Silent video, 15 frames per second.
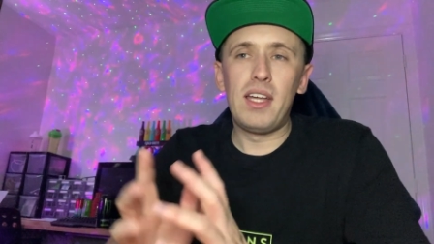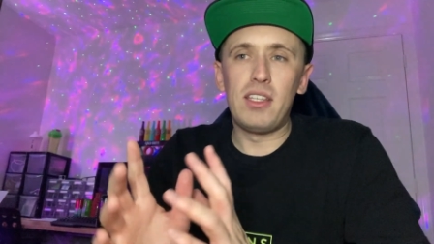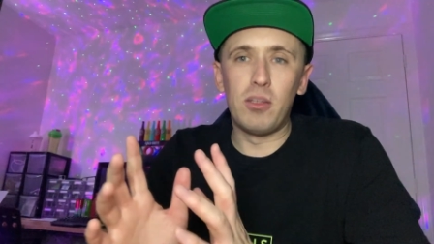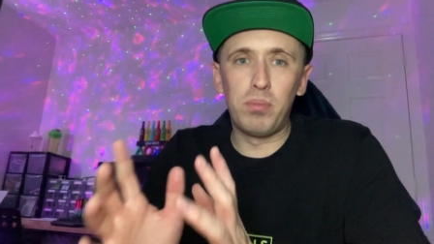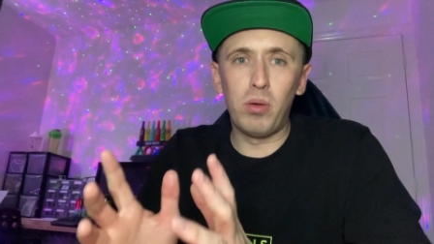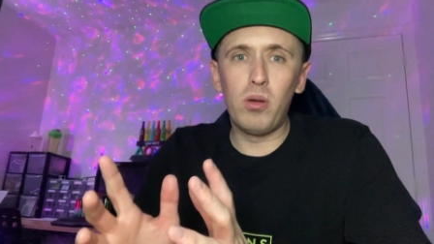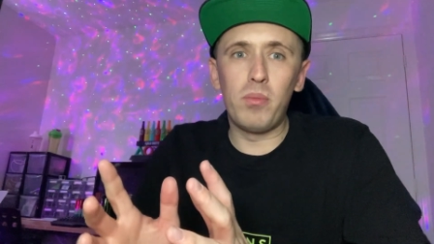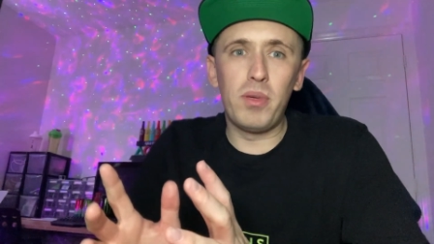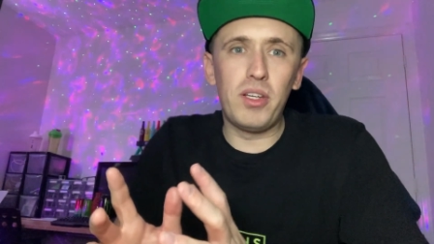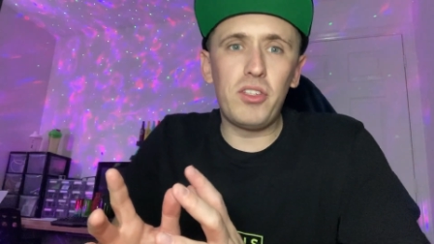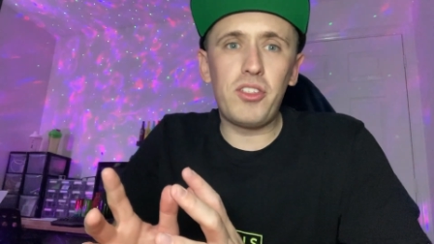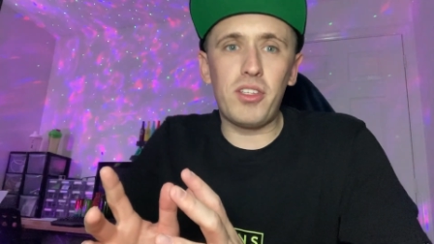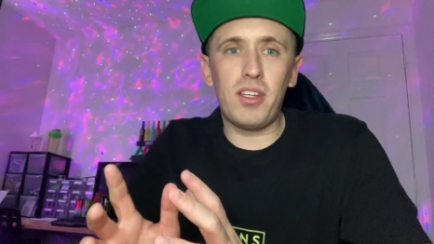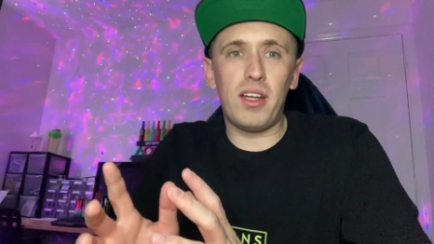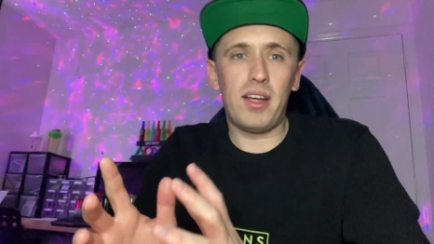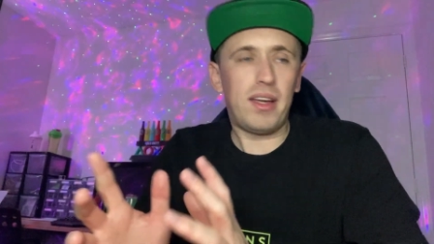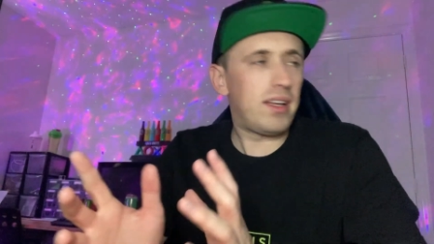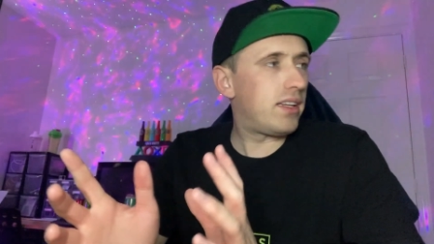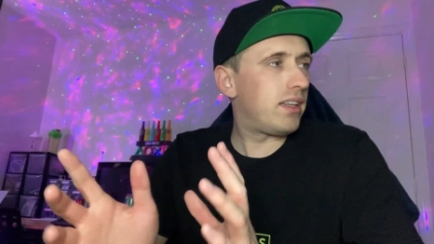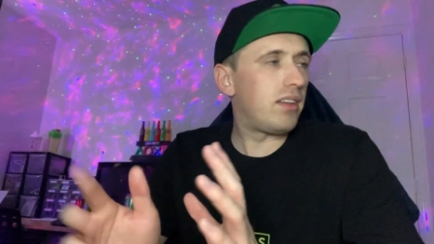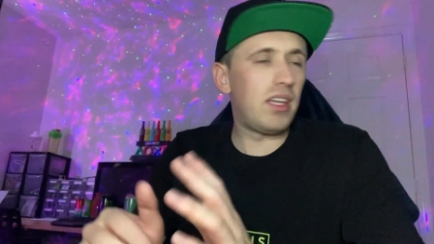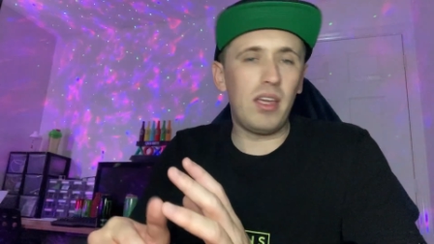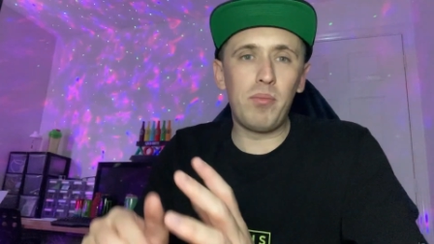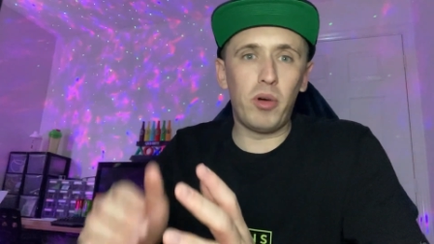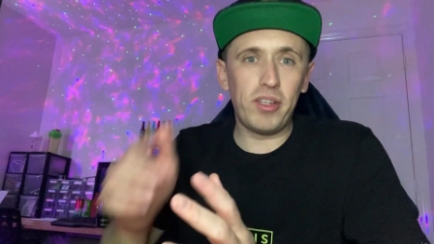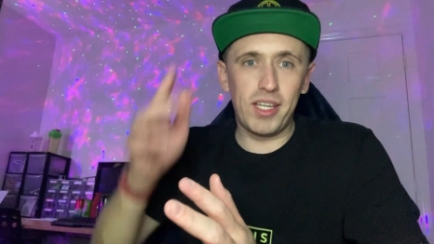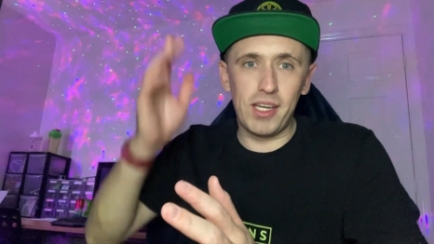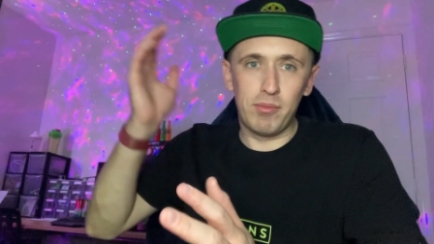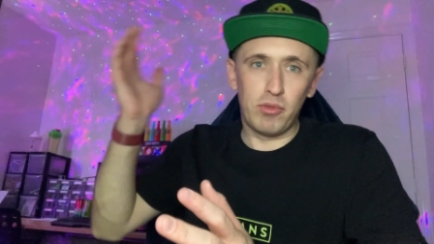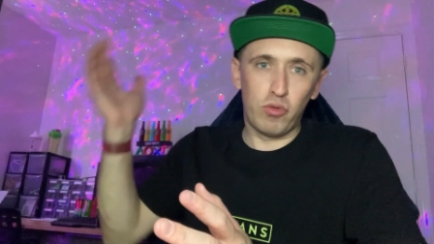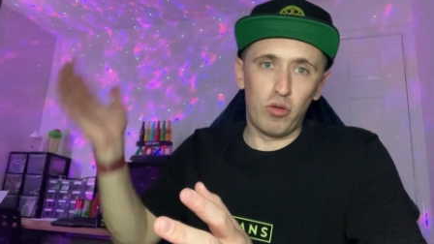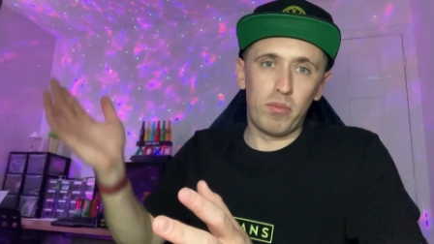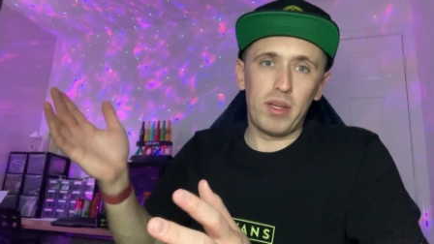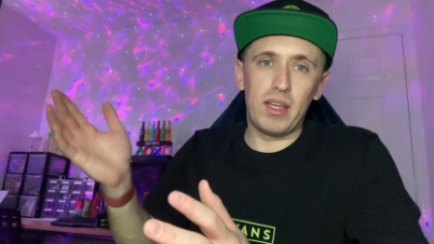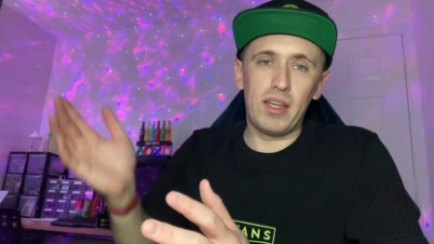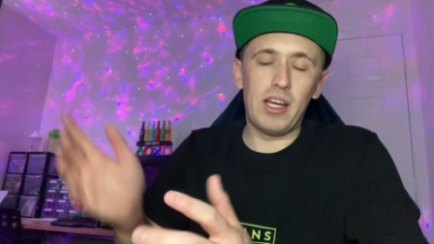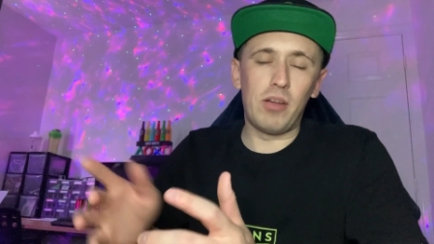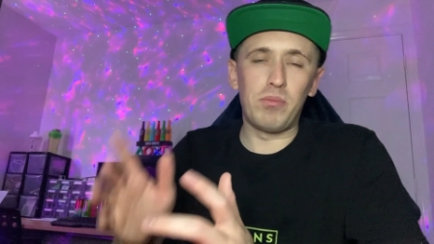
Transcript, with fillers: the problem is in my gaming room here.